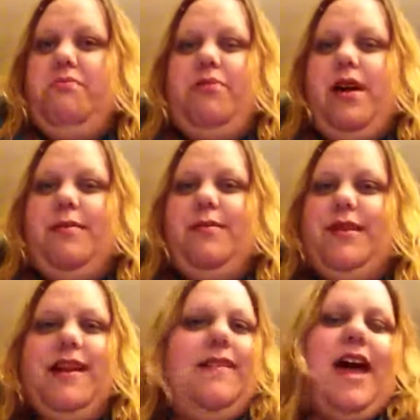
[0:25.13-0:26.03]

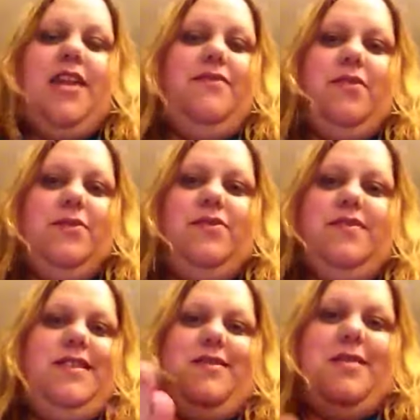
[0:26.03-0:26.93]
Probably a lot of
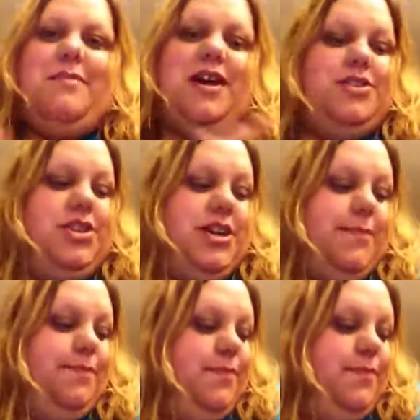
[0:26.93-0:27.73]
phones do, I'm not sure.